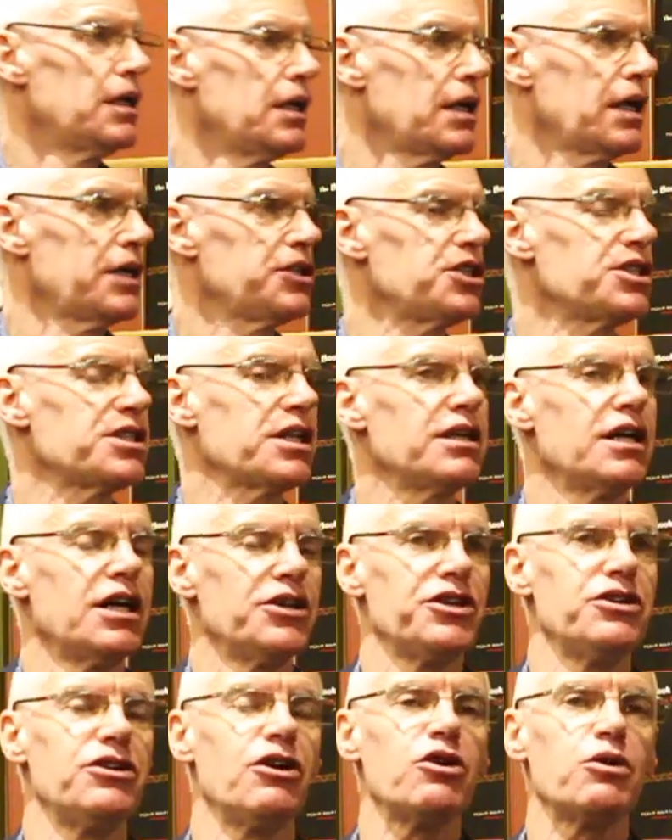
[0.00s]
And she said,
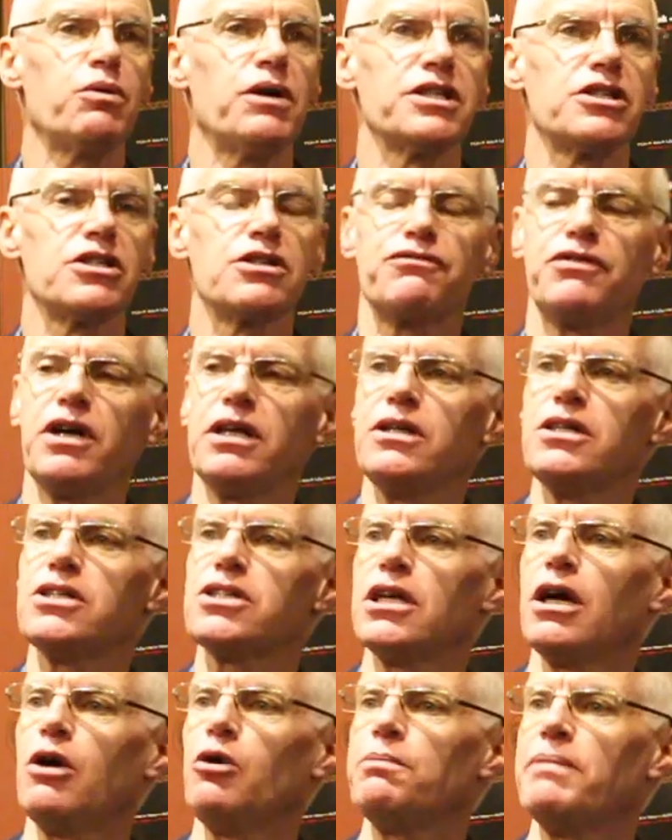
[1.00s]
they're not quite as friendly as
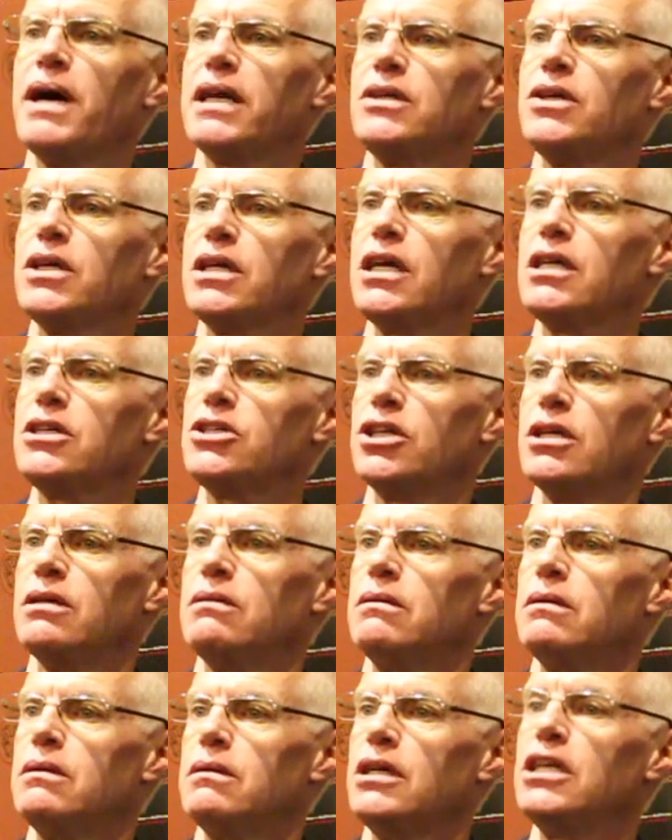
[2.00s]
the old man in the kitchen.
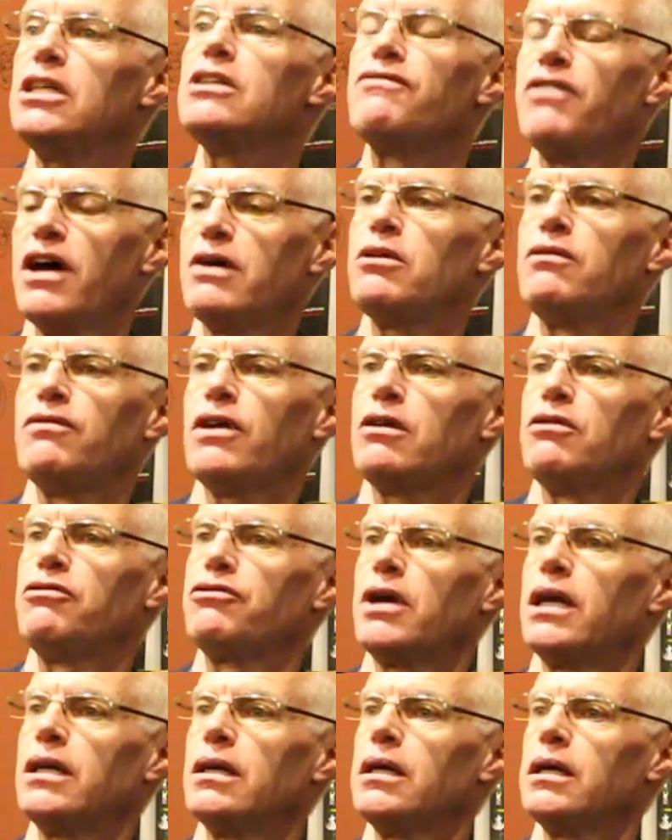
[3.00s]
He's very, very
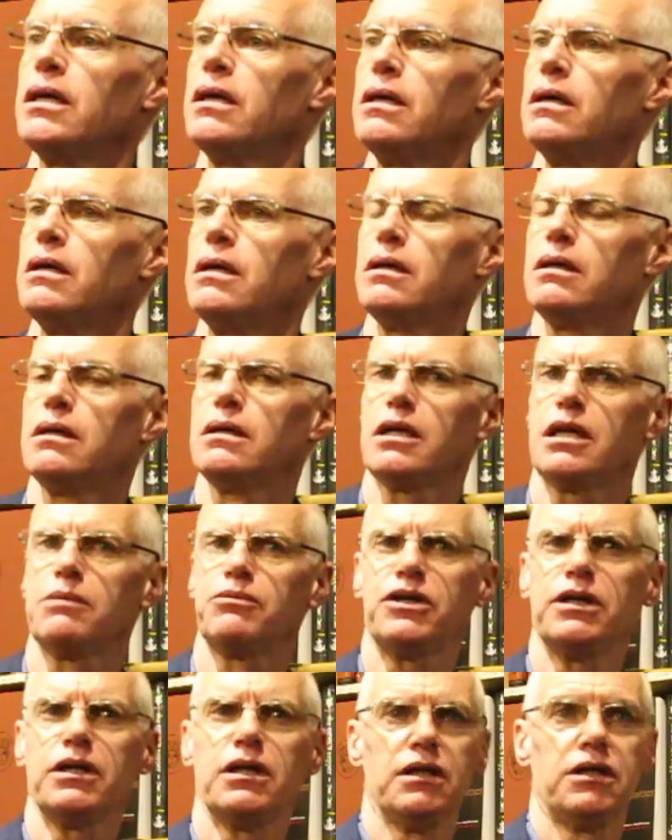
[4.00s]
friendly. And I'm
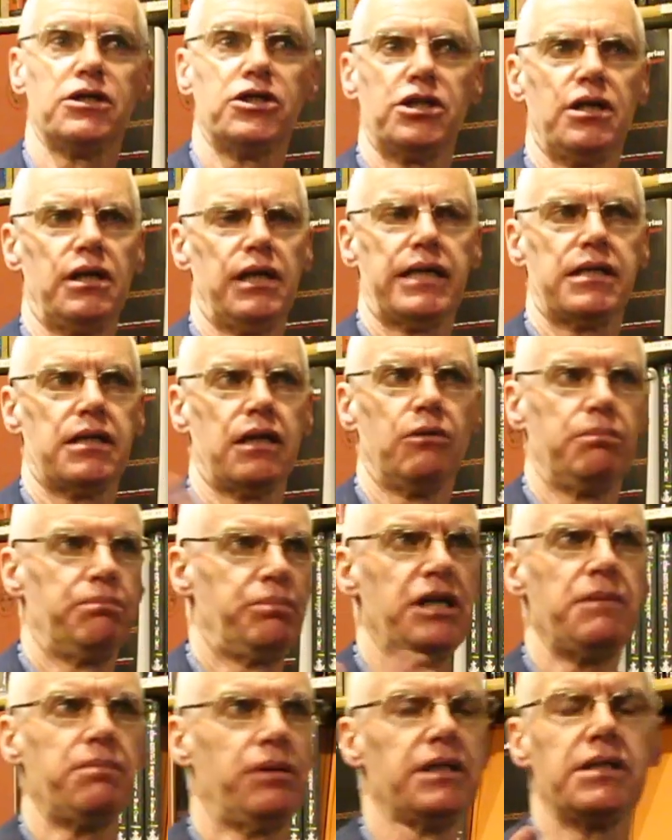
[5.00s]
thinking, is she letting
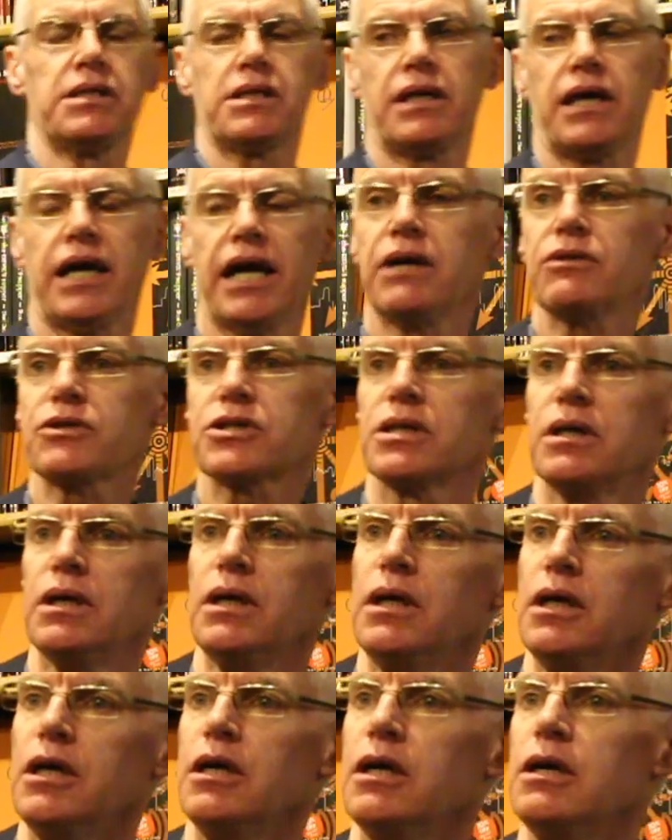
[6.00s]
people into the house?
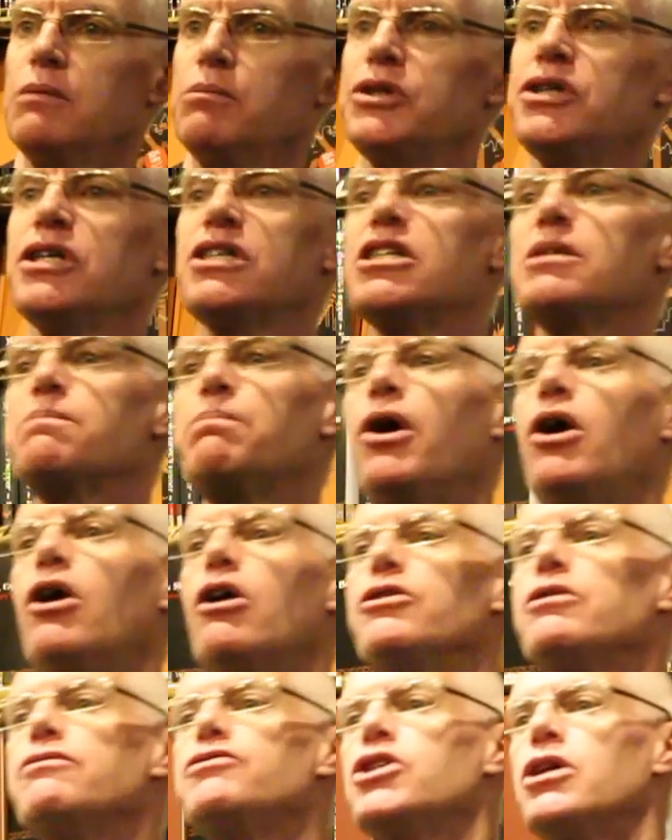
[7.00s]
But this is
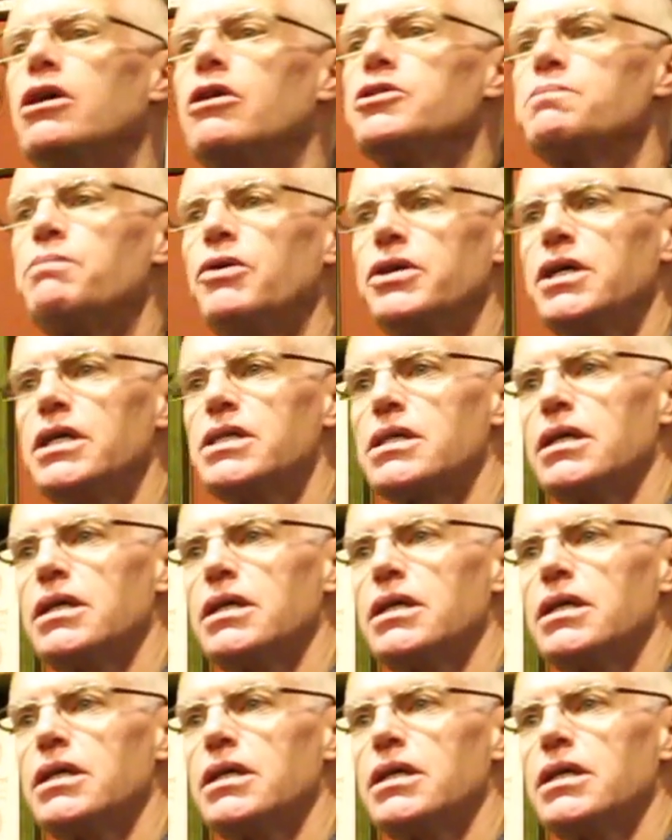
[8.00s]
part of Charles Bonnet